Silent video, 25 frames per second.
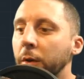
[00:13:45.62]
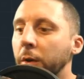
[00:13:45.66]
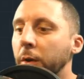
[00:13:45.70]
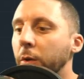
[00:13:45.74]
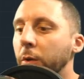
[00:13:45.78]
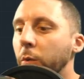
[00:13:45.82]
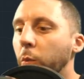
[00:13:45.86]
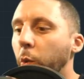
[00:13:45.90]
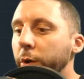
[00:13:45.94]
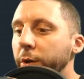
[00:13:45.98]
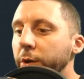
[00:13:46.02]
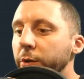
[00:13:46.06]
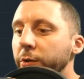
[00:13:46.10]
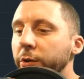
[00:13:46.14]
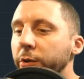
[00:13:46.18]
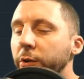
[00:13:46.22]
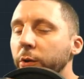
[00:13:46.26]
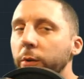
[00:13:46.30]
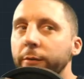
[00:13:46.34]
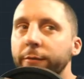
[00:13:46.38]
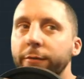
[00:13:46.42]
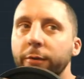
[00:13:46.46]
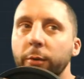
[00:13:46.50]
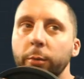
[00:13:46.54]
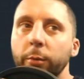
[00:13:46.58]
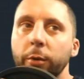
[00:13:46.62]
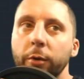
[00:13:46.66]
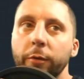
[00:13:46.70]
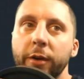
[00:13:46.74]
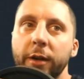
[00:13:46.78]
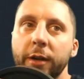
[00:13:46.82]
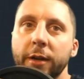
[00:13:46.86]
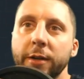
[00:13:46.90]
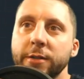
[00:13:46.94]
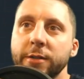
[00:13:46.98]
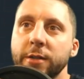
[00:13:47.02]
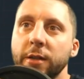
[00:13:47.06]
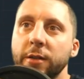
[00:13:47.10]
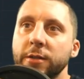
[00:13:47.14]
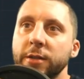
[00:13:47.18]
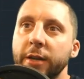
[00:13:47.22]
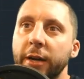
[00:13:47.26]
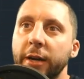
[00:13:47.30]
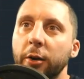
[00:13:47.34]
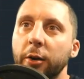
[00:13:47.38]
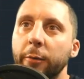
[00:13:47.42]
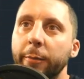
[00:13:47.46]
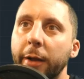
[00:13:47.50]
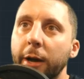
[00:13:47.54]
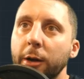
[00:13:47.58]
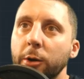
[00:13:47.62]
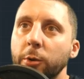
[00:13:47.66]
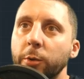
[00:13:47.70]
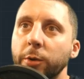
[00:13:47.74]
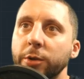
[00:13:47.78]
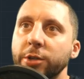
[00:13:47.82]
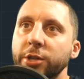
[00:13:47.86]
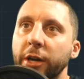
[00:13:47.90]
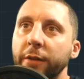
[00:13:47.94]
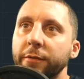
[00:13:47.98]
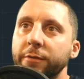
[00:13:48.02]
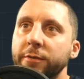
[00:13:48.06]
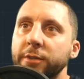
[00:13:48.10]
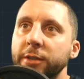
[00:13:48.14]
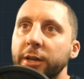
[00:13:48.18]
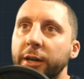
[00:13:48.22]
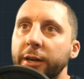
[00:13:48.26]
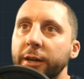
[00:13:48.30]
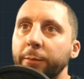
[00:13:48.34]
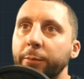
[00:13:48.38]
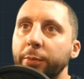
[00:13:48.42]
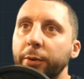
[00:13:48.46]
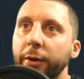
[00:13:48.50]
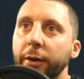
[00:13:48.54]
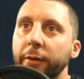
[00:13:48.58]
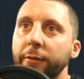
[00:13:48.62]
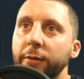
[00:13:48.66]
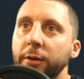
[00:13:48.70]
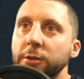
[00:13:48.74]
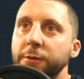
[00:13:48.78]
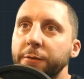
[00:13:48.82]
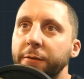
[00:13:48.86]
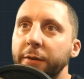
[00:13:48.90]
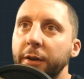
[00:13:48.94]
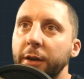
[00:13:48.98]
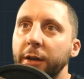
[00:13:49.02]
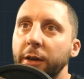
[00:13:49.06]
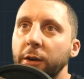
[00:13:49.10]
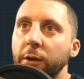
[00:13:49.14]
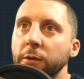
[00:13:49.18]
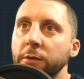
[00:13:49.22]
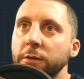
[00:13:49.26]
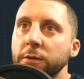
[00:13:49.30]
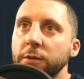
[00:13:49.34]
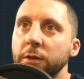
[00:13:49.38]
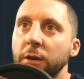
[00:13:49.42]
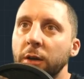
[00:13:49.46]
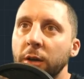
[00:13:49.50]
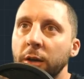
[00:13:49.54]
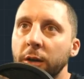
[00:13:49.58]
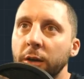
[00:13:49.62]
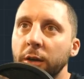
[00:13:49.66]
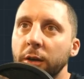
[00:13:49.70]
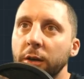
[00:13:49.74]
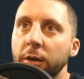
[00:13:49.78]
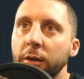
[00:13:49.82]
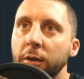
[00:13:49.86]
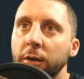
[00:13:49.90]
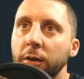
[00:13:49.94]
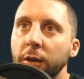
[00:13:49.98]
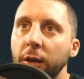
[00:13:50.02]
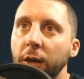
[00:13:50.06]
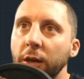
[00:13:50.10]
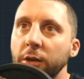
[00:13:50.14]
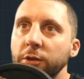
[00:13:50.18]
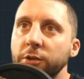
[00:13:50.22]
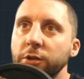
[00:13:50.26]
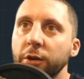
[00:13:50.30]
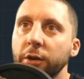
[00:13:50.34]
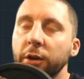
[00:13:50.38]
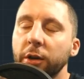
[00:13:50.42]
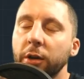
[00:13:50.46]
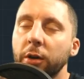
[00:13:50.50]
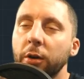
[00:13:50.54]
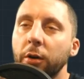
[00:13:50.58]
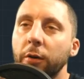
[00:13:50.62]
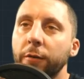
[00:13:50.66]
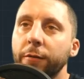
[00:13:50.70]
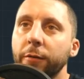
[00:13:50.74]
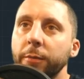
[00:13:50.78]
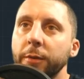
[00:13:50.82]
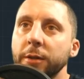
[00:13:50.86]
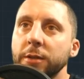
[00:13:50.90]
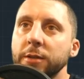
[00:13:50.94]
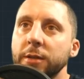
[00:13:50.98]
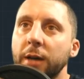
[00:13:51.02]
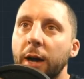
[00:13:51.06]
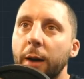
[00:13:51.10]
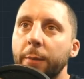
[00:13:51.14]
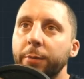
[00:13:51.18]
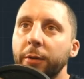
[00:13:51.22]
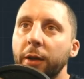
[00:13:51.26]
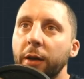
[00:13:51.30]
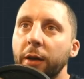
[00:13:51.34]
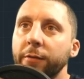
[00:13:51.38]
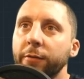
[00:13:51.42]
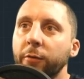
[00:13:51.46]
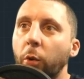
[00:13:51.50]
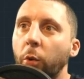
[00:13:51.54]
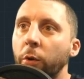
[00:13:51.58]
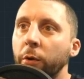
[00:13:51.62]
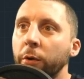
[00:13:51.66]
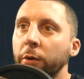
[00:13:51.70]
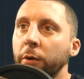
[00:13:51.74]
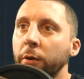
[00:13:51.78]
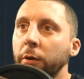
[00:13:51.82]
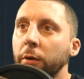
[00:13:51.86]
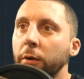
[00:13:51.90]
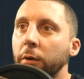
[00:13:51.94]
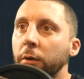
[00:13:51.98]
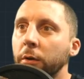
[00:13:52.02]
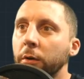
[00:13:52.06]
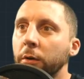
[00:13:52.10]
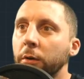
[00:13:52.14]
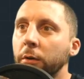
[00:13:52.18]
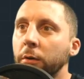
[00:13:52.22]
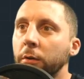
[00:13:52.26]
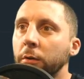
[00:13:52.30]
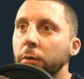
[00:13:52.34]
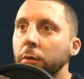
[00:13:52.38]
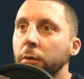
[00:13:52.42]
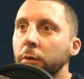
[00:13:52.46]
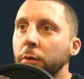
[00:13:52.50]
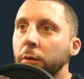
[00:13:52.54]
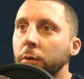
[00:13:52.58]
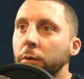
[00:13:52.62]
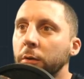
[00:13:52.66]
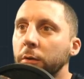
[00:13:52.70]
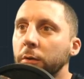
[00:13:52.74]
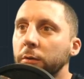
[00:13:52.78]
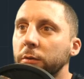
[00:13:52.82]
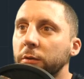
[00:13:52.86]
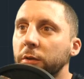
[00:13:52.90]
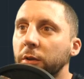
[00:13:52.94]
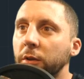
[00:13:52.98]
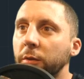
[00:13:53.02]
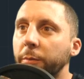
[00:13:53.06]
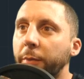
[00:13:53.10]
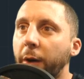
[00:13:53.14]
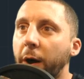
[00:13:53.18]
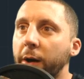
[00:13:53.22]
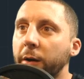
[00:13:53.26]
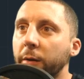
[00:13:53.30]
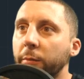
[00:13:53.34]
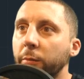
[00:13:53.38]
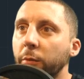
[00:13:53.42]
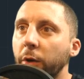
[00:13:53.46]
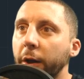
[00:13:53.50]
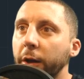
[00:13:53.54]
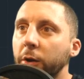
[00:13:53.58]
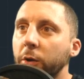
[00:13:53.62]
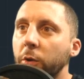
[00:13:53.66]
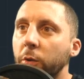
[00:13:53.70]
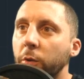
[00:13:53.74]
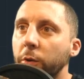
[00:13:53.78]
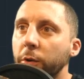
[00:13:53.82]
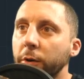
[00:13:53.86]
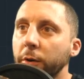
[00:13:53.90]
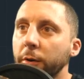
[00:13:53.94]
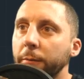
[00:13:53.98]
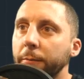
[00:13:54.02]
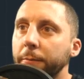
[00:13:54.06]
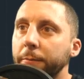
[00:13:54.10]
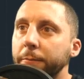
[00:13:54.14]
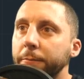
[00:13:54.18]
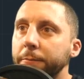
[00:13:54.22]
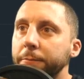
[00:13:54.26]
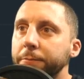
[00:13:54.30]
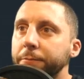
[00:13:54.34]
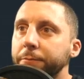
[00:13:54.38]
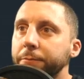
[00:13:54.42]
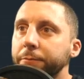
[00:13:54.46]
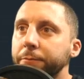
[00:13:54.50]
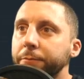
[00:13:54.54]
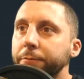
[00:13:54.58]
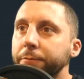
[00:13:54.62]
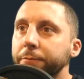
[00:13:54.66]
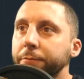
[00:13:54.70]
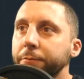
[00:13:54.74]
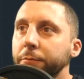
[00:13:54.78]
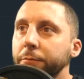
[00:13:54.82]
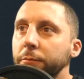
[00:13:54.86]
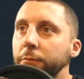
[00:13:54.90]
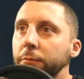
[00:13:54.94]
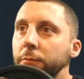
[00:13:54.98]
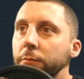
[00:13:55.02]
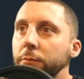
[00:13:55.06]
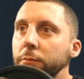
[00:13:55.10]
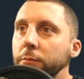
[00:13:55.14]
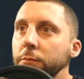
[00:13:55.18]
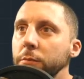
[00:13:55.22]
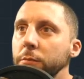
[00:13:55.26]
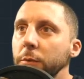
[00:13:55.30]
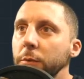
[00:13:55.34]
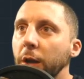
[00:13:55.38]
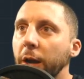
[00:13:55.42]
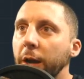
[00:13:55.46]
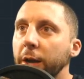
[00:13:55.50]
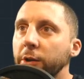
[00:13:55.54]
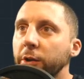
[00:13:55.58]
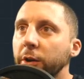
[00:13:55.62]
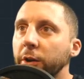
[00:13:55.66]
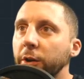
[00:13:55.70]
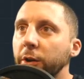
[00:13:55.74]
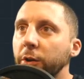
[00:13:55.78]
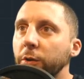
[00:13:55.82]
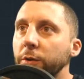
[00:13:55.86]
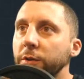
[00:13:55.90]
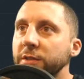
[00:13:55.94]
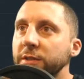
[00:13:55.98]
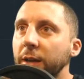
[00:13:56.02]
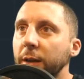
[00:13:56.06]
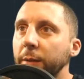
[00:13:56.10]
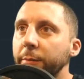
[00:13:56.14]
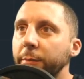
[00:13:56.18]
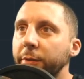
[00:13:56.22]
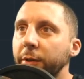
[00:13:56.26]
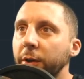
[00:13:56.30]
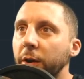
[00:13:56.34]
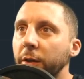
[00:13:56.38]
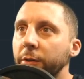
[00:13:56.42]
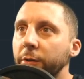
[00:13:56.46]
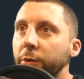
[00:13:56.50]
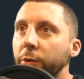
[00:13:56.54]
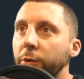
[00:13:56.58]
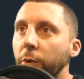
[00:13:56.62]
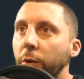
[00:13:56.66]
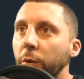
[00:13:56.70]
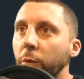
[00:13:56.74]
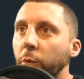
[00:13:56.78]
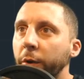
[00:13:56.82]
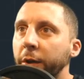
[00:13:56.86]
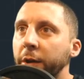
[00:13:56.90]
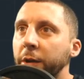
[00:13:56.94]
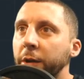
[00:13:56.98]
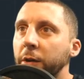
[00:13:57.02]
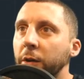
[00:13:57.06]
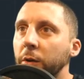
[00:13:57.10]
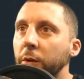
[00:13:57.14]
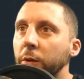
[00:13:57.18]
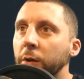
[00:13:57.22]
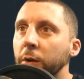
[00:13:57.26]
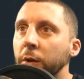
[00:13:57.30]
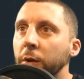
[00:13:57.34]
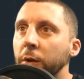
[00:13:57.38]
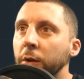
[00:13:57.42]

What you're doing for moving into the title block, which I've done in previous videos, is you're going to go from the top left corner to the bottom right corner. And you're going to do the same thing on the door and window.